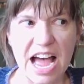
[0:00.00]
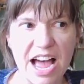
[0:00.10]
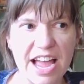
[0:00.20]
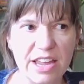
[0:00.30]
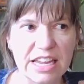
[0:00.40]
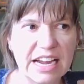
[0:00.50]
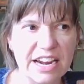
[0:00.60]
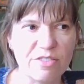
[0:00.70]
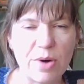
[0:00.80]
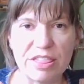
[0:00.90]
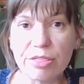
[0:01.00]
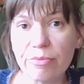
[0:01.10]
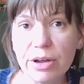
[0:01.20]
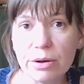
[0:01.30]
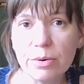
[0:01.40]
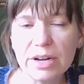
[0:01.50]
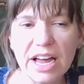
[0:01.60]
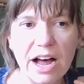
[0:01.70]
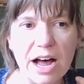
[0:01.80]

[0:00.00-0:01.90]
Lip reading: I kind of went through,